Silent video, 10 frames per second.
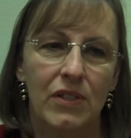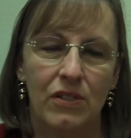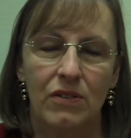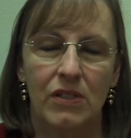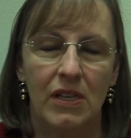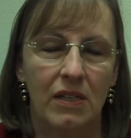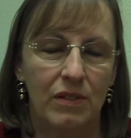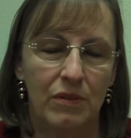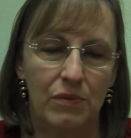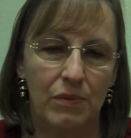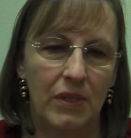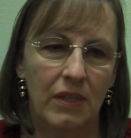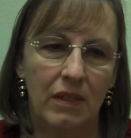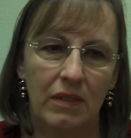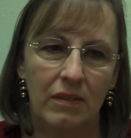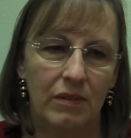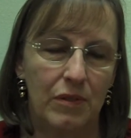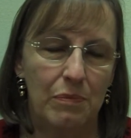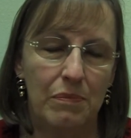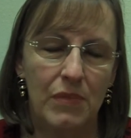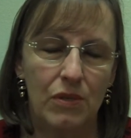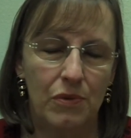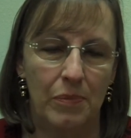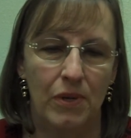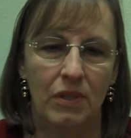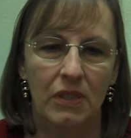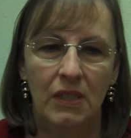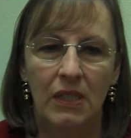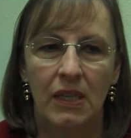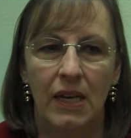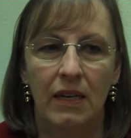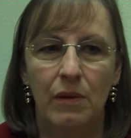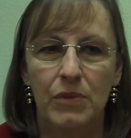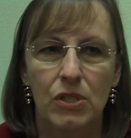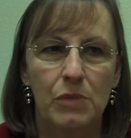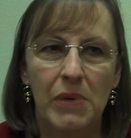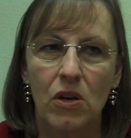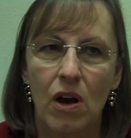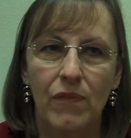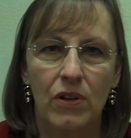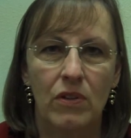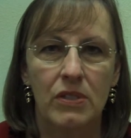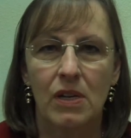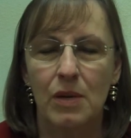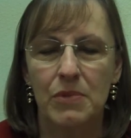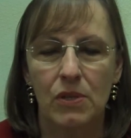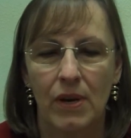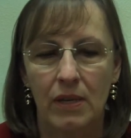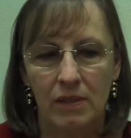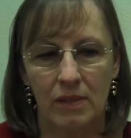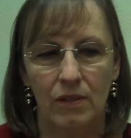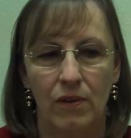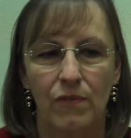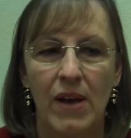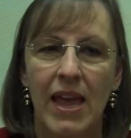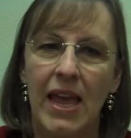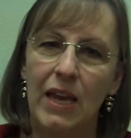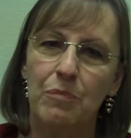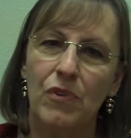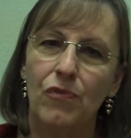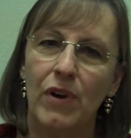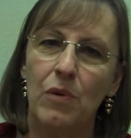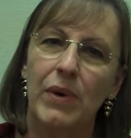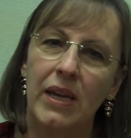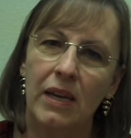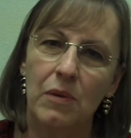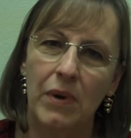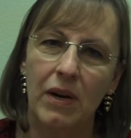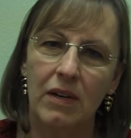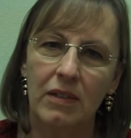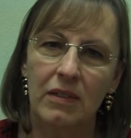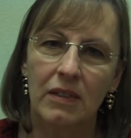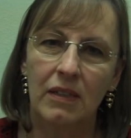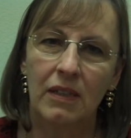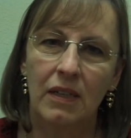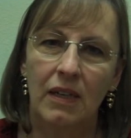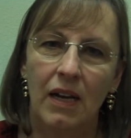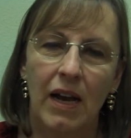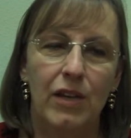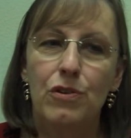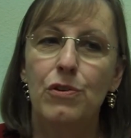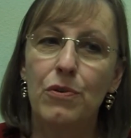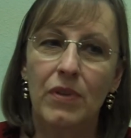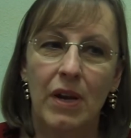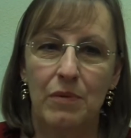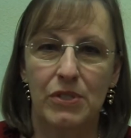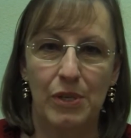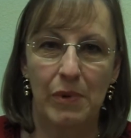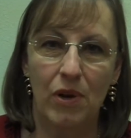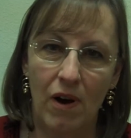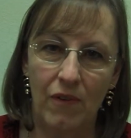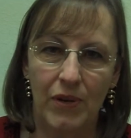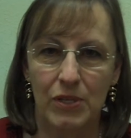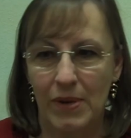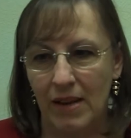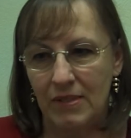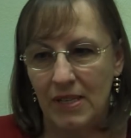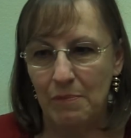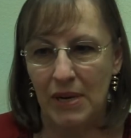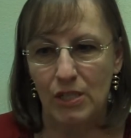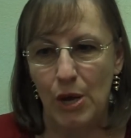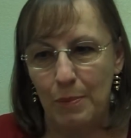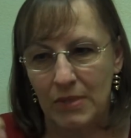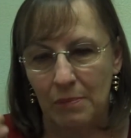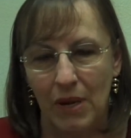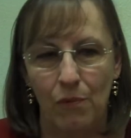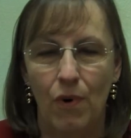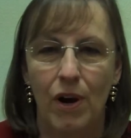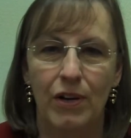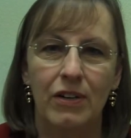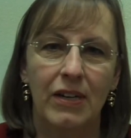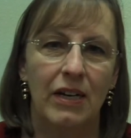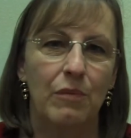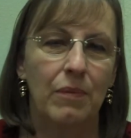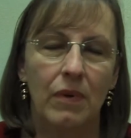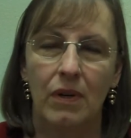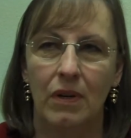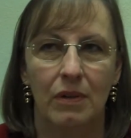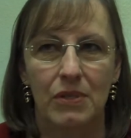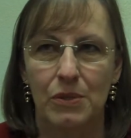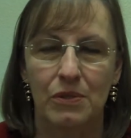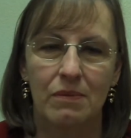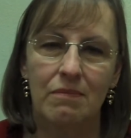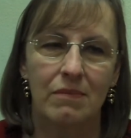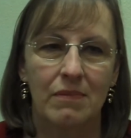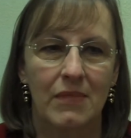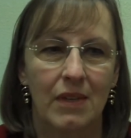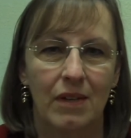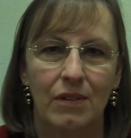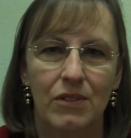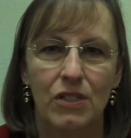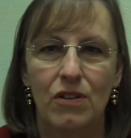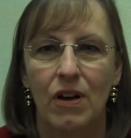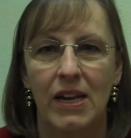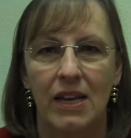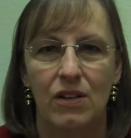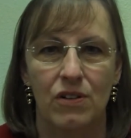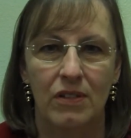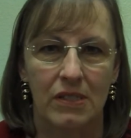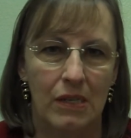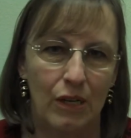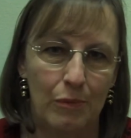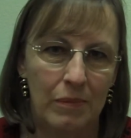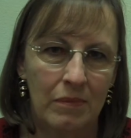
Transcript: issues. Yes, it was really it was miserable, and I would just be coughing all the time. So I, you know, if I ate before I went anywhere, I knew that I was going to be coughing. So I had to take my tums and my water, and I oh, was, you know, just on edge all the time.